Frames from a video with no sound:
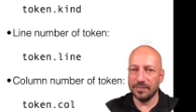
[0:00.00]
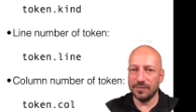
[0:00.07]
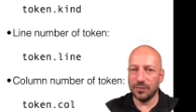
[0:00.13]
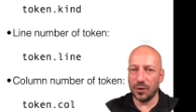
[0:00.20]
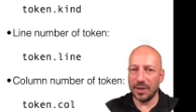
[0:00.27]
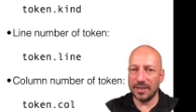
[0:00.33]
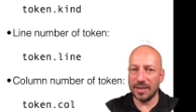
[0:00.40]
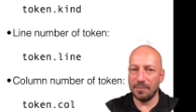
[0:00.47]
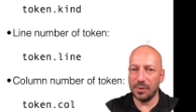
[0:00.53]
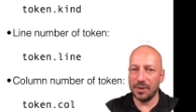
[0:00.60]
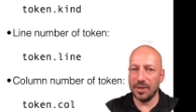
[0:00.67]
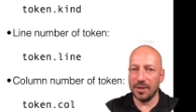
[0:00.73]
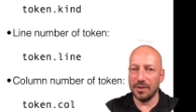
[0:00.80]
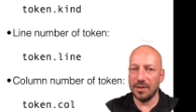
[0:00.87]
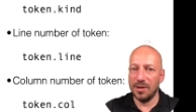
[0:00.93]
For example,
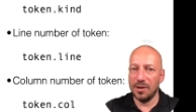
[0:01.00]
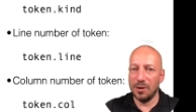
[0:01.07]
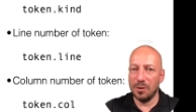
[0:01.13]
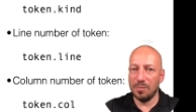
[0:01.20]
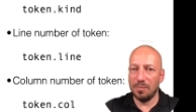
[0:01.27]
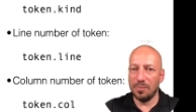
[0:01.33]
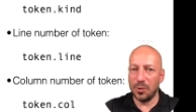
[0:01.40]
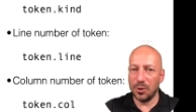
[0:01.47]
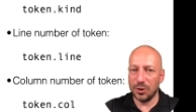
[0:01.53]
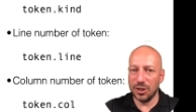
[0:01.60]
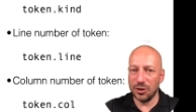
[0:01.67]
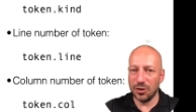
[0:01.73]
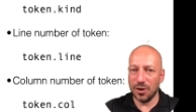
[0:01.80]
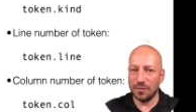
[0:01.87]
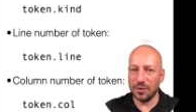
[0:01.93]
the
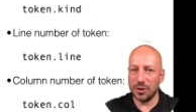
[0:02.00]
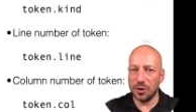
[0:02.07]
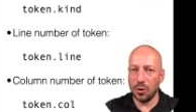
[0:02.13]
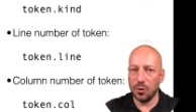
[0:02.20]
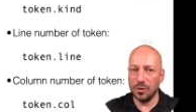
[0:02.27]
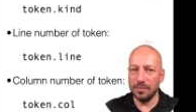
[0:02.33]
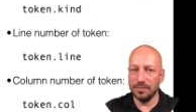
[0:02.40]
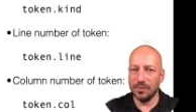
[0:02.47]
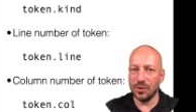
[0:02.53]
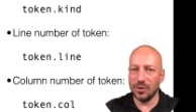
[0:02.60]
position of a token